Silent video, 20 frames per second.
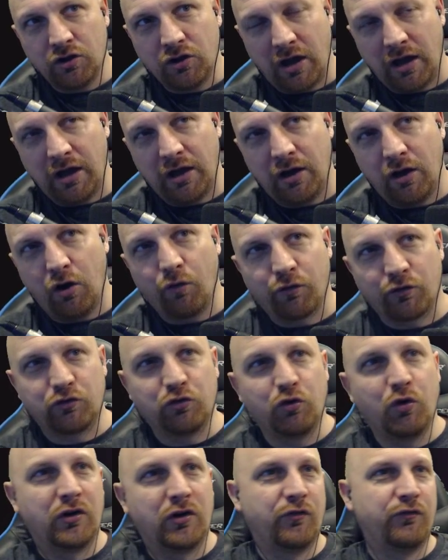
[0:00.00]
over
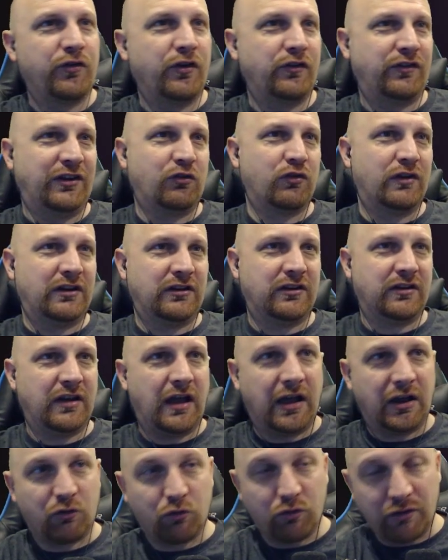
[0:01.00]
250
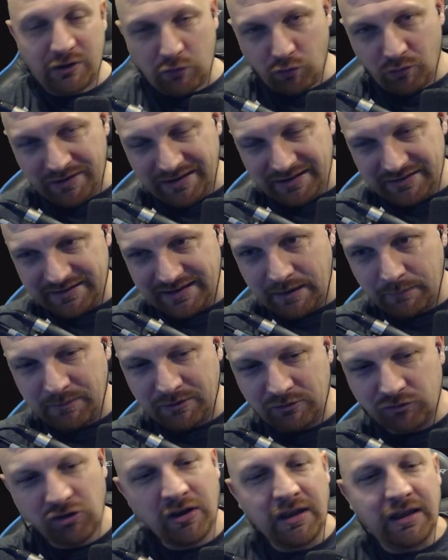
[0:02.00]
critical hit
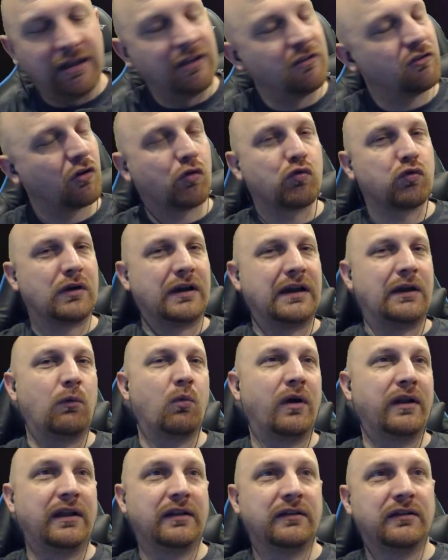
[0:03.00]
damage is a great
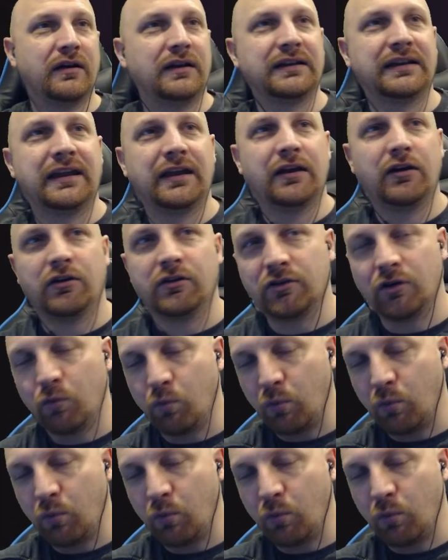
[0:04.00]
one and done character.